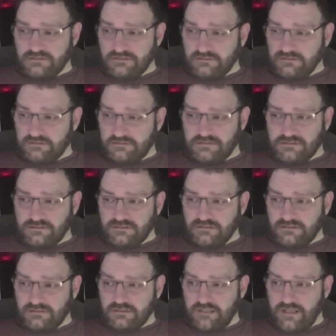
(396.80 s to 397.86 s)

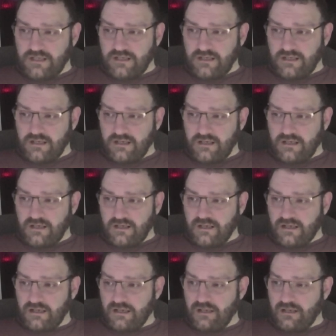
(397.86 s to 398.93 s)

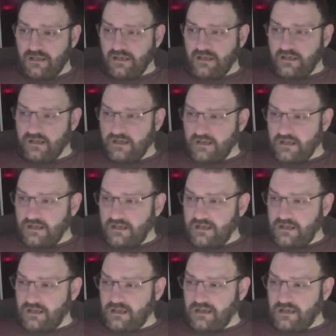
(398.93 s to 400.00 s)

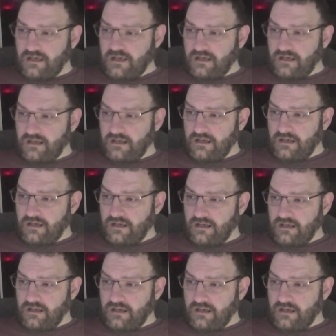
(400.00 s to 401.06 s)

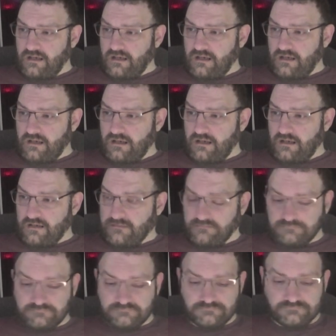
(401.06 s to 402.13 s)

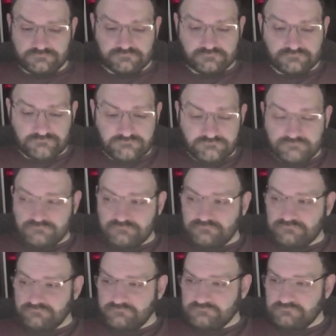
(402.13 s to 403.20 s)

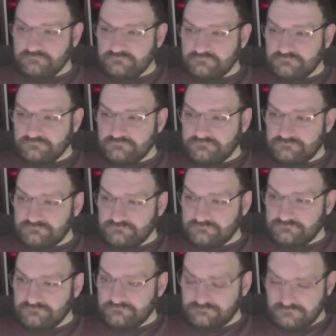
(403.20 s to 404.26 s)
(no one is talking)